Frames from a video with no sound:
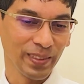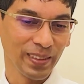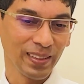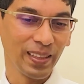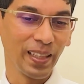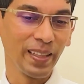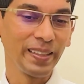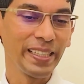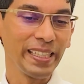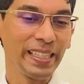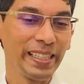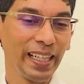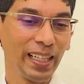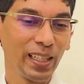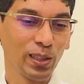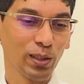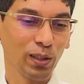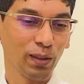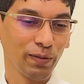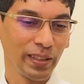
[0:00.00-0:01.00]
30
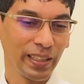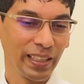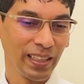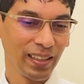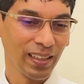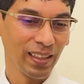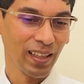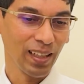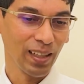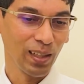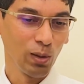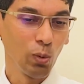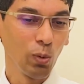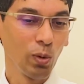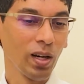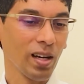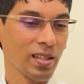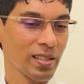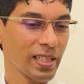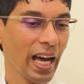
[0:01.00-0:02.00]
days of the
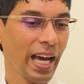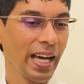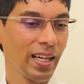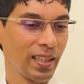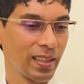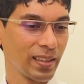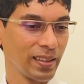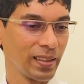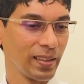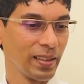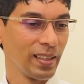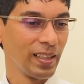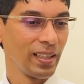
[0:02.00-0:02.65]
lunar cycle,